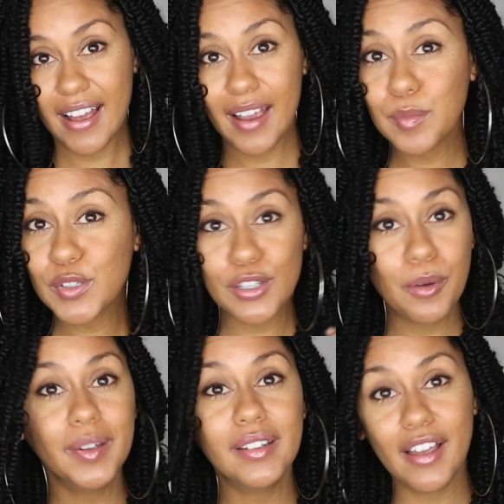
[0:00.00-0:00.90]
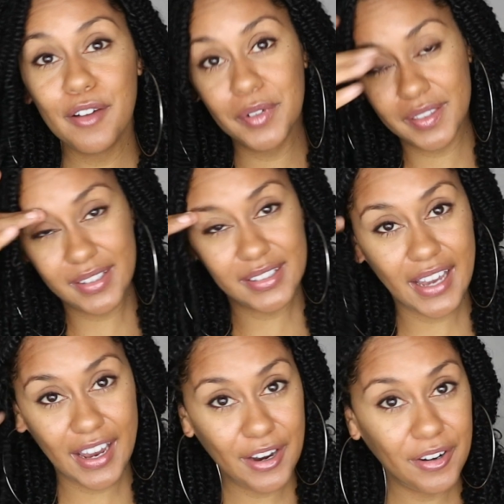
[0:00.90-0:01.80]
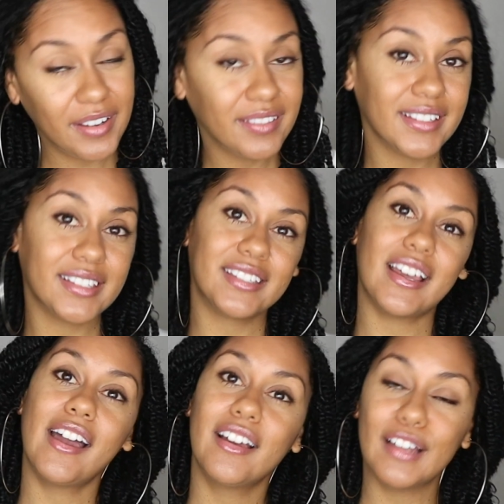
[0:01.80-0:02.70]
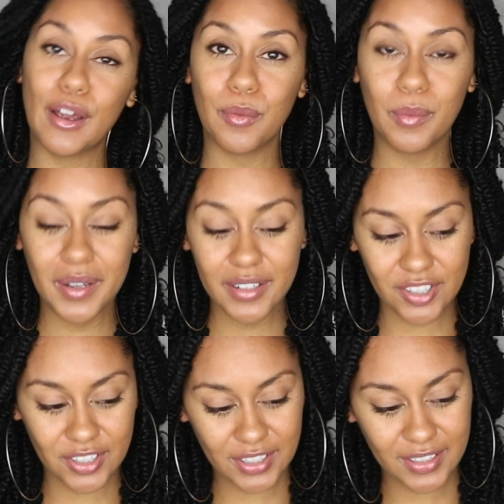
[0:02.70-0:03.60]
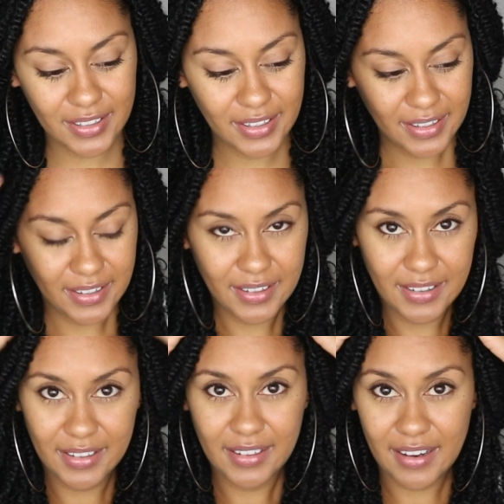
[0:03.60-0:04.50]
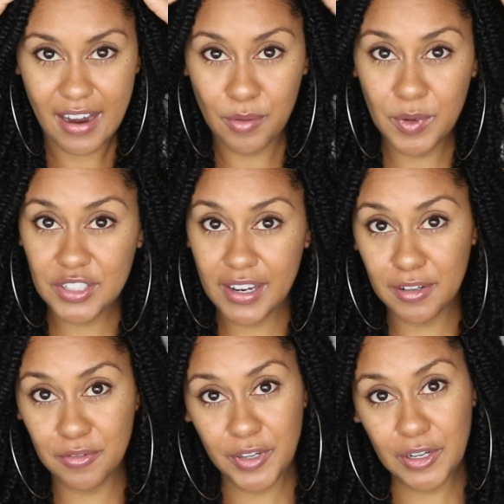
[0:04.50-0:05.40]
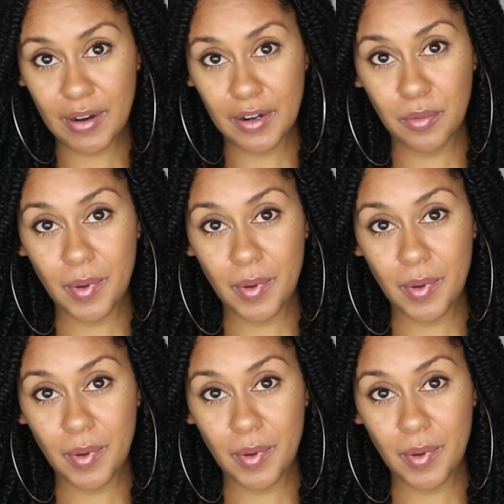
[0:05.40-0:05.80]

I'm so in love with this hair and this style. I wish I can figure out a